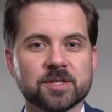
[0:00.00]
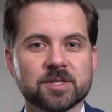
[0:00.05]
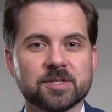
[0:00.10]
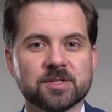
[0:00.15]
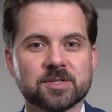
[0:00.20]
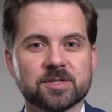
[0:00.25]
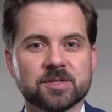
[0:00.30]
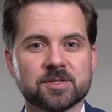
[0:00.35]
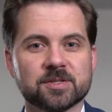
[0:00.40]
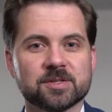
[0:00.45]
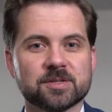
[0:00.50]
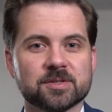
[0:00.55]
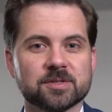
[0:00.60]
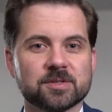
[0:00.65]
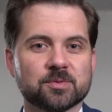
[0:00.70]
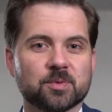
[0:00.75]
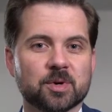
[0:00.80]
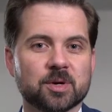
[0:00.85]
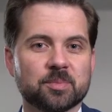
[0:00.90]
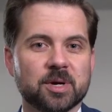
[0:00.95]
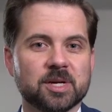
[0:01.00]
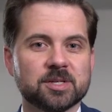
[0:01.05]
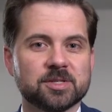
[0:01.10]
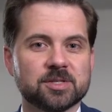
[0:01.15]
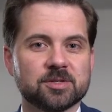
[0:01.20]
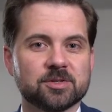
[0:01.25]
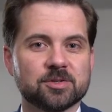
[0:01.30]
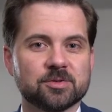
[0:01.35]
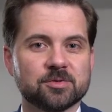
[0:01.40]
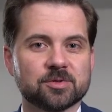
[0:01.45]
instances where pest
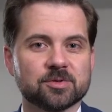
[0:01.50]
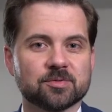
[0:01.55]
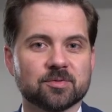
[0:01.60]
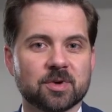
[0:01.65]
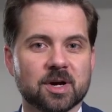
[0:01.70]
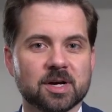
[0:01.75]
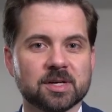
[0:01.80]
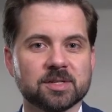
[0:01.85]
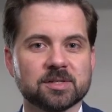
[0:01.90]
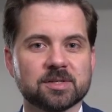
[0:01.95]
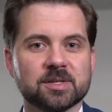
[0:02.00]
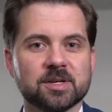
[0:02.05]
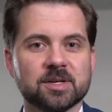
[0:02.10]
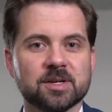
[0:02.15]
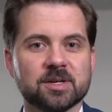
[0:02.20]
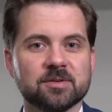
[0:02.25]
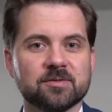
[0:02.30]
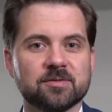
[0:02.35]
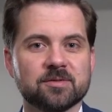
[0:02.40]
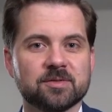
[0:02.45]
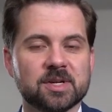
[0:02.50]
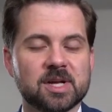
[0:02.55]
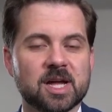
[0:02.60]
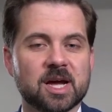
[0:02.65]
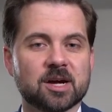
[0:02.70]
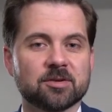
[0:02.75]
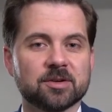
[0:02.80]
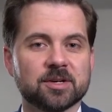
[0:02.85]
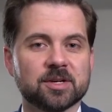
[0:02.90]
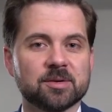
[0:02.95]
issues arise, think of the
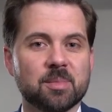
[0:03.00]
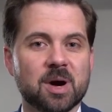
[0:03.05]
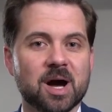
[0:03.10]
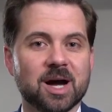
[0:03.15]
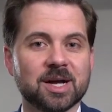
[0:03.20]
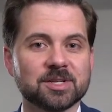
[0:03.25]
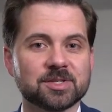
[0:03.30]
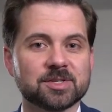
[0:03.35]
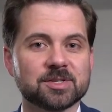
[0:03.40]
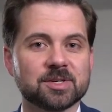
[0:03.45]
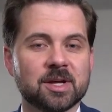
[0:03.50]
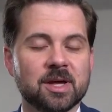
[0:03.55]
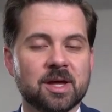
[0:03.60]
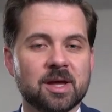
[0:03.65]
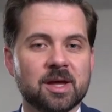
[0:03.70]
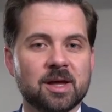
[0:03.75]
acronym ICE.